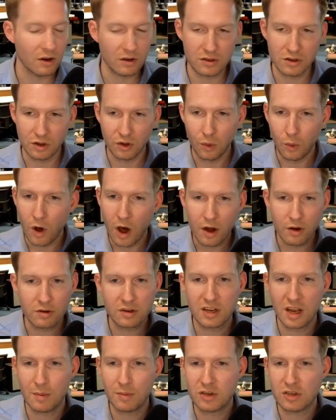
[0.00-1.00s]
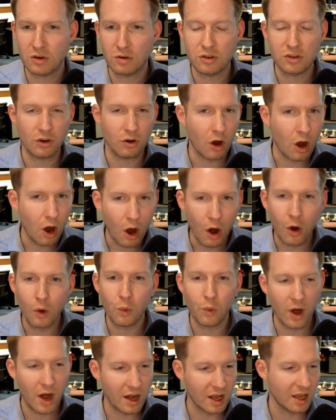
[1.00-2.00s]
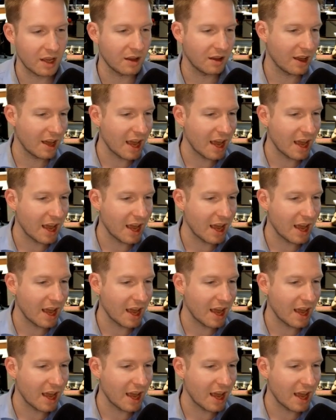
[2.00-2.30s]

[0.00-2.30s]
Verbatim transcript: So the water temperatures are already